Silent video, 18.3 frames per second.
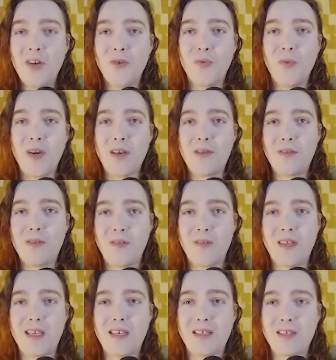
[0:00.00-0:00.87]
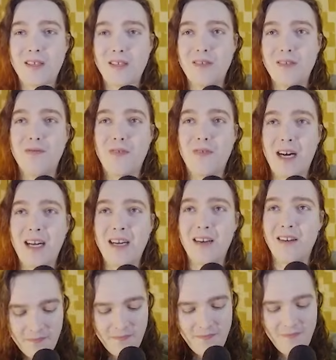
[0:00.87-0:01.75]
with this
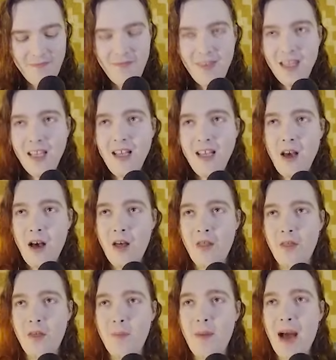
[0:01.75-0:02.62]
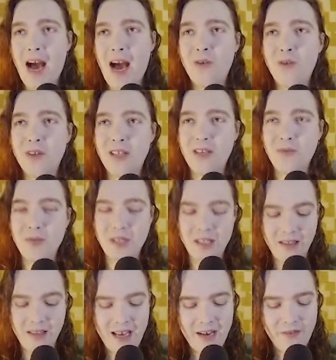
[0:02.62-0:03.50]
fire. The power that was
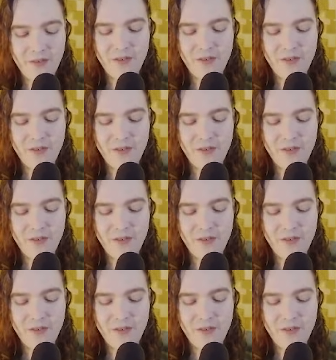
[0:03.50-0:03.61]
left